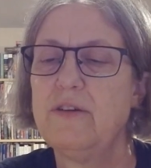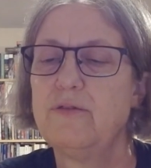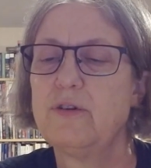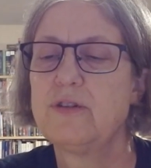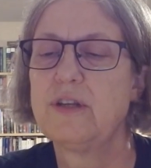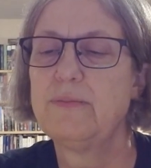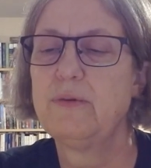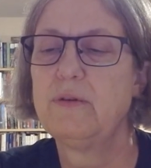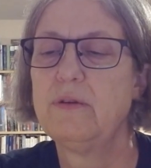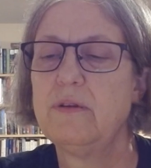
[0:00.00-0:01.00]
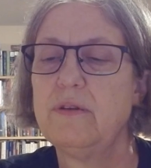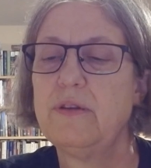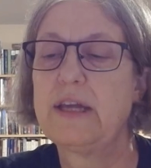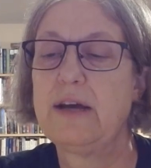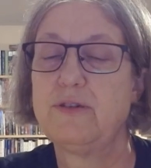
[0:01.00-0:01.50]
For example,
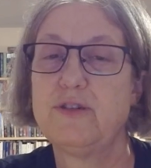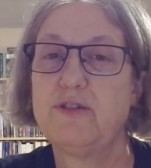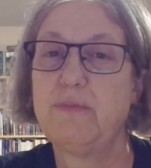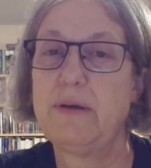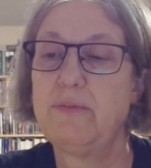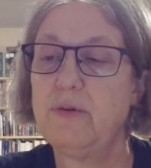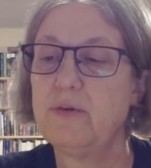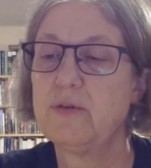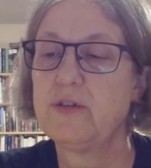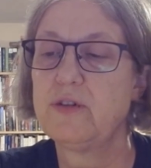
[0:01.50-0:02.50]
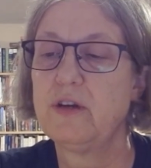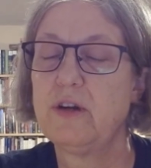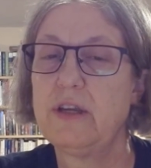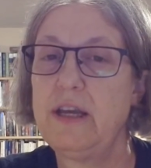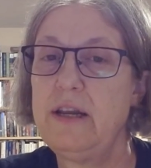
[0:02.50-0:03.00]
The Countess of Pembroke's
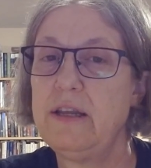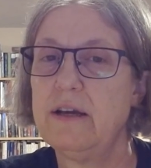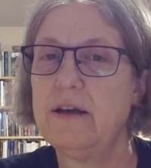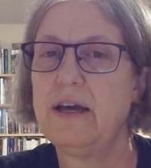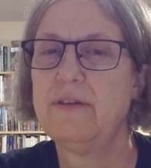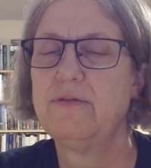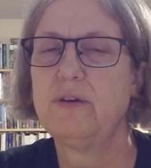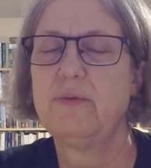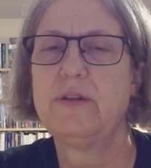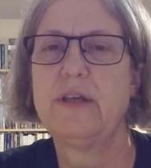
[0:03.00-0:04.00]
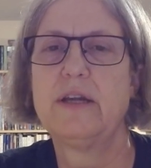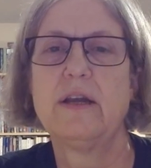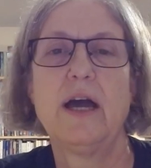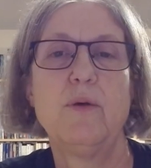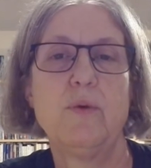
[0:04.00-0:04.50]
Arcadia. I have not read that.
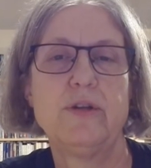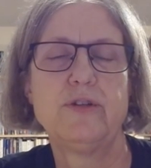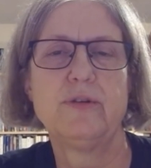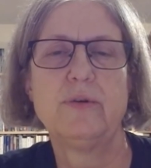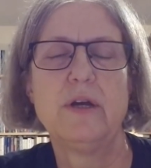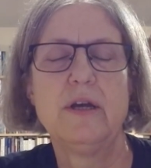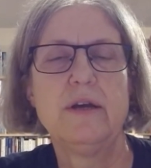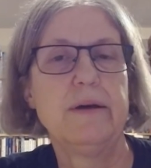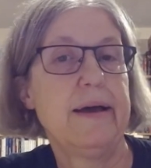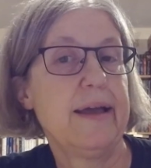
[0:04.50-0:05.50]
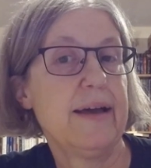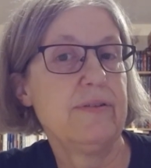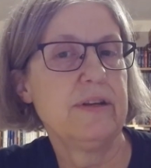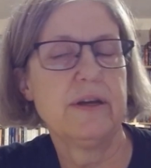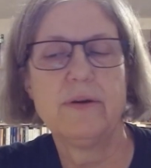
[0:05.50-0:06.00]
I want to. I have
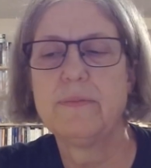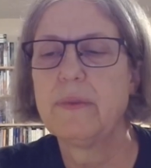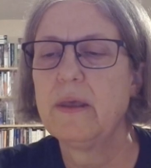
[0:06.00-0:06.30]
it now.